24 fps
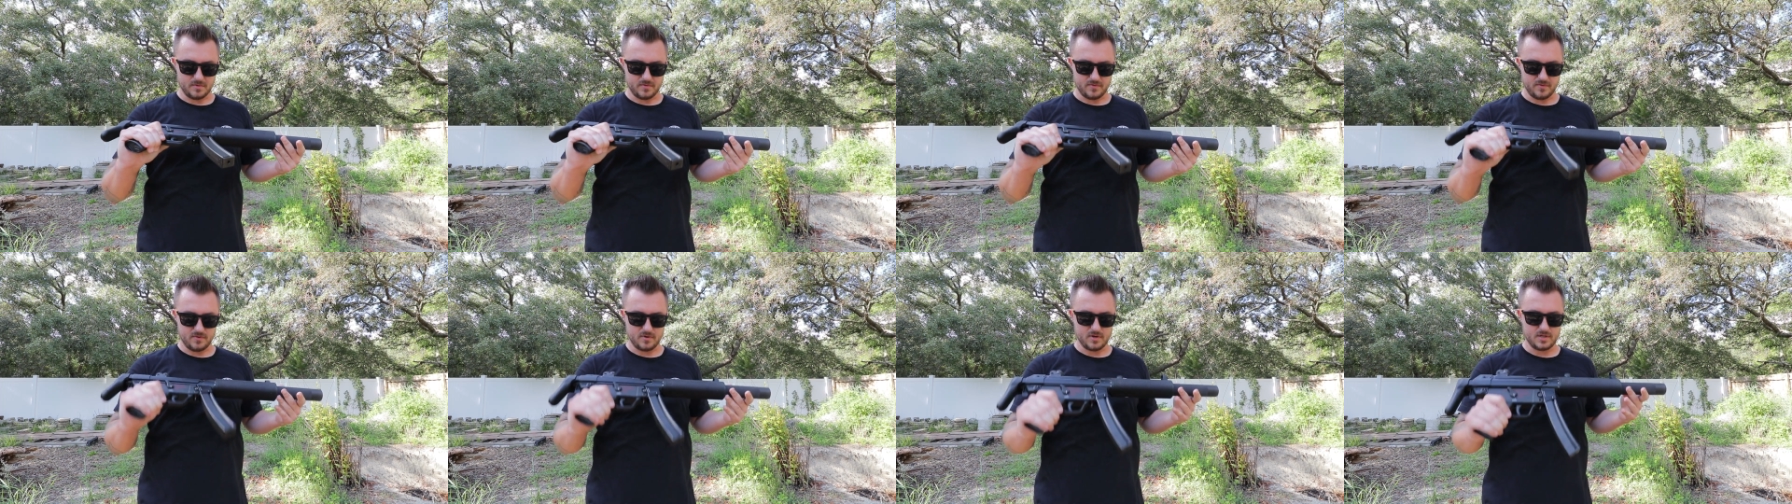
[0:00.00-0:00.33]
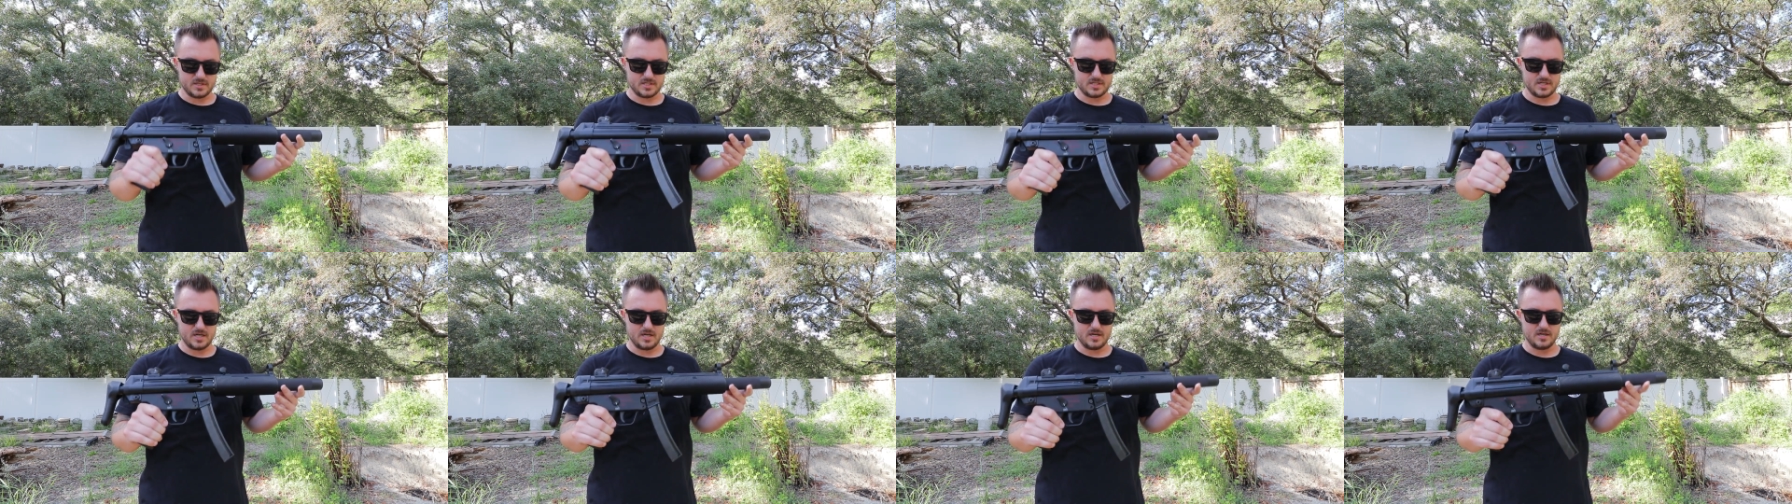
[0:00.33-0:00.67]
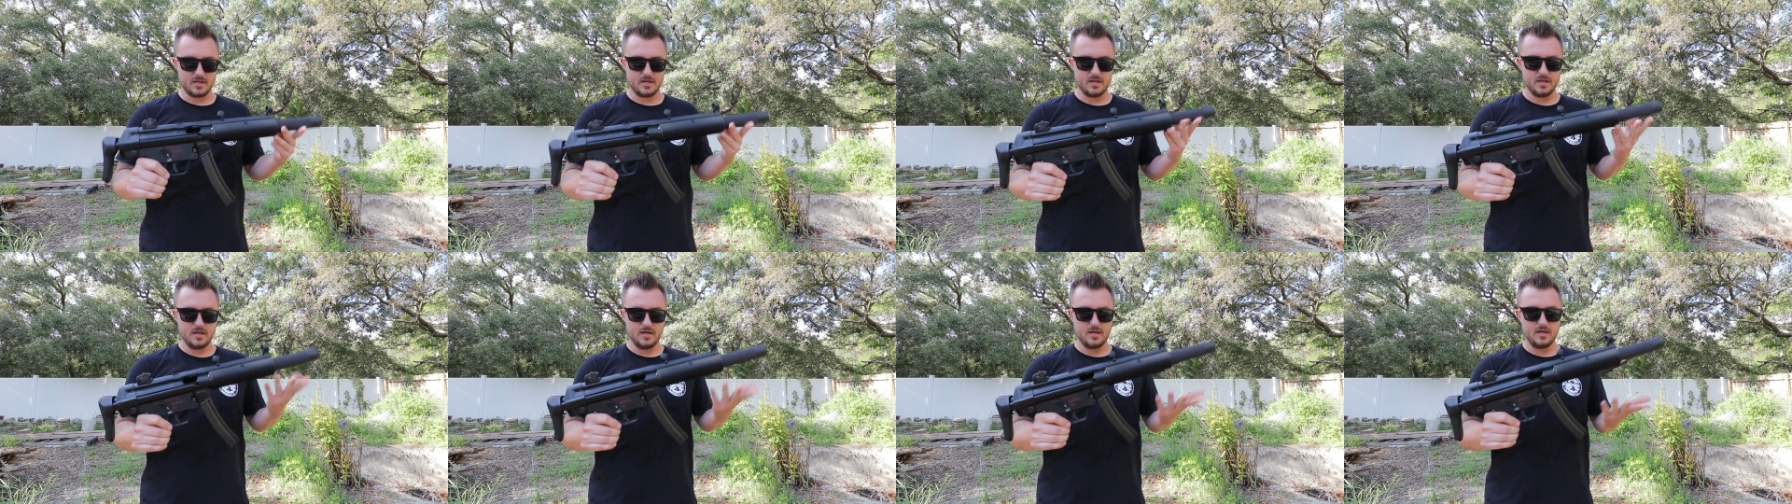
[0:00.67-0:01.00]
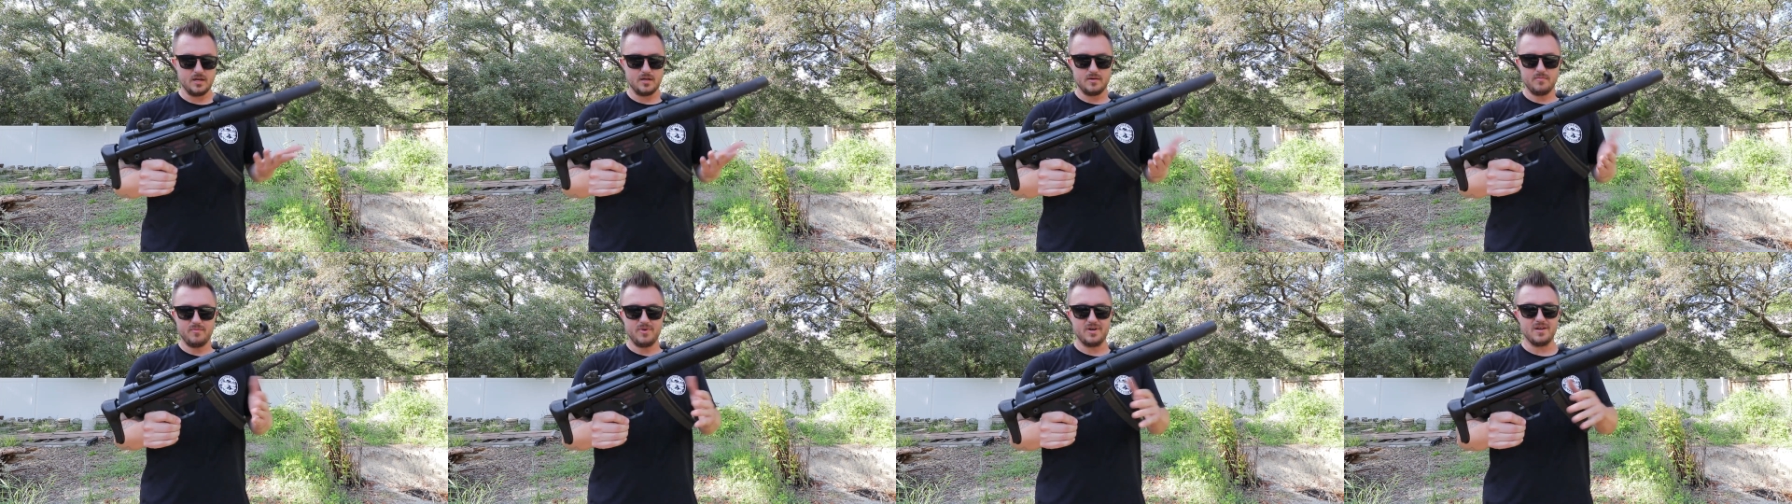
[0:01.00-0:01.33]
before I shot it.
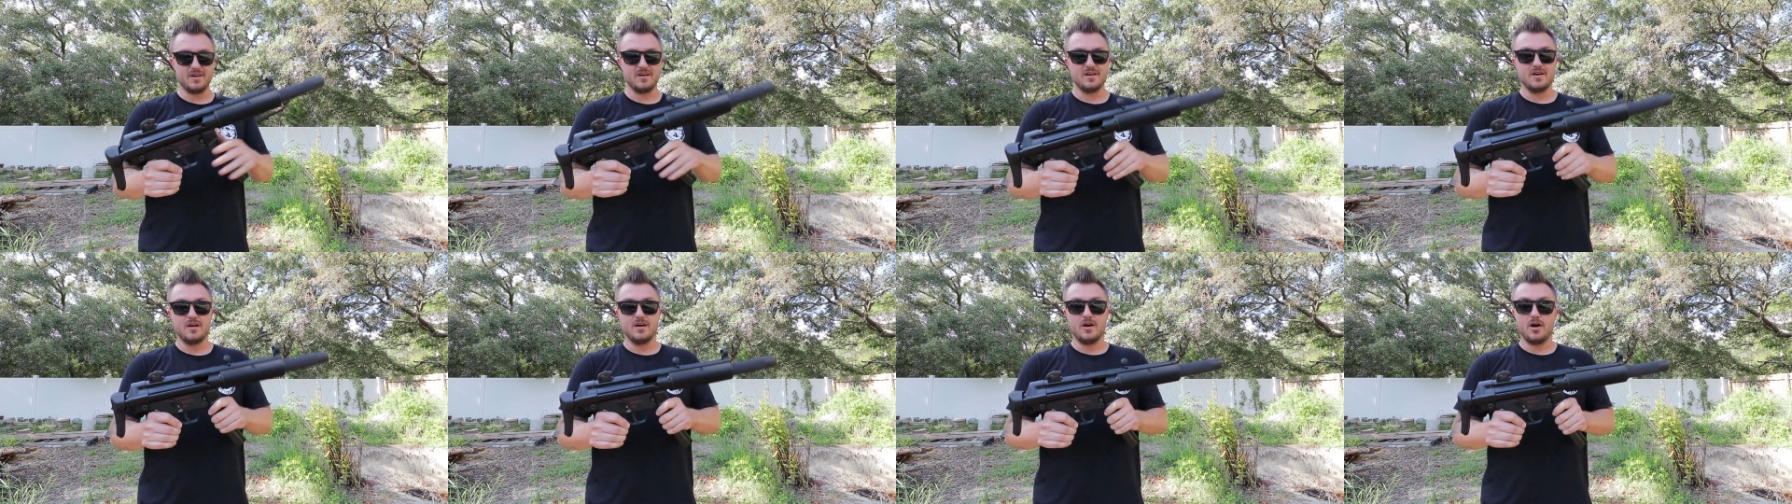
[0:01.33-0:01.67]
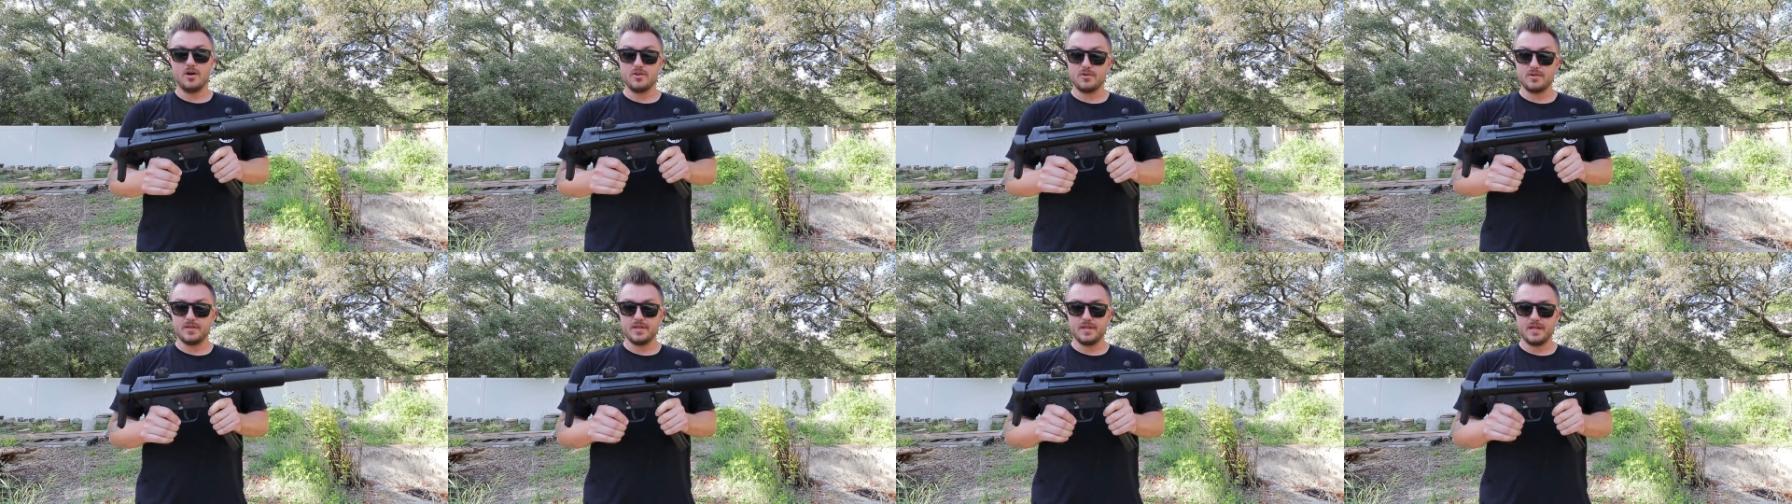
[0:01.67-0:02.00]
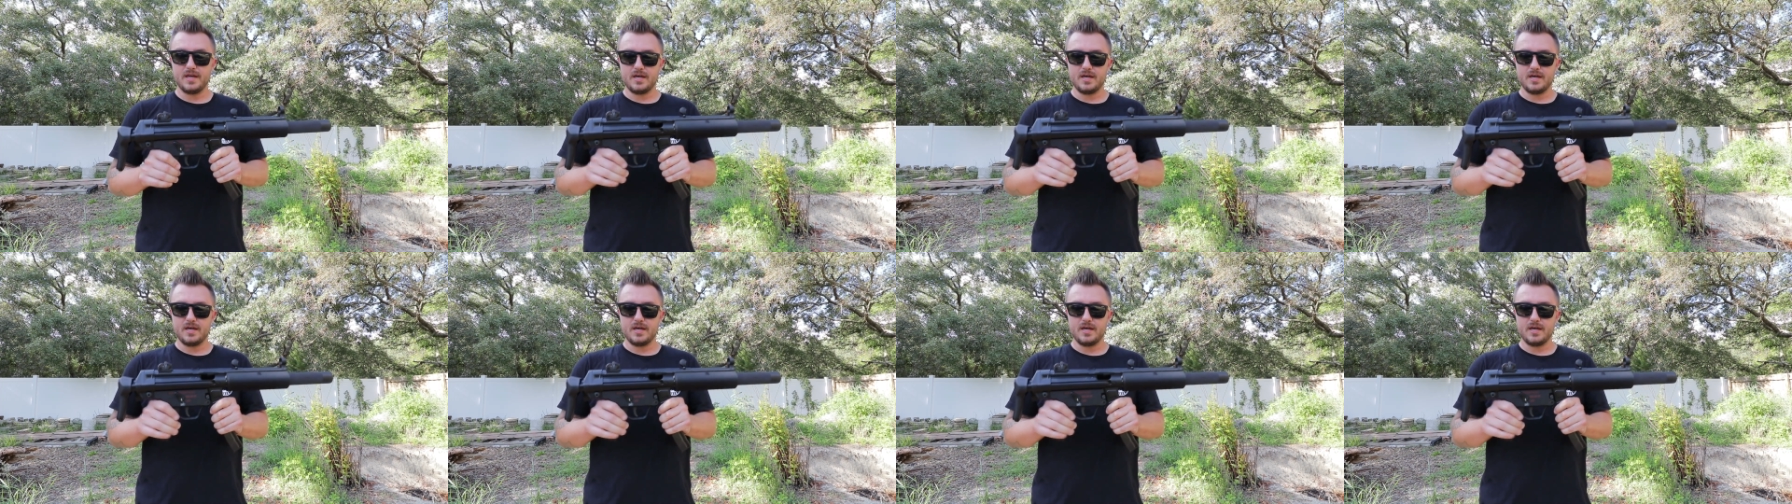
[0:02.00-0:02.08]
But other than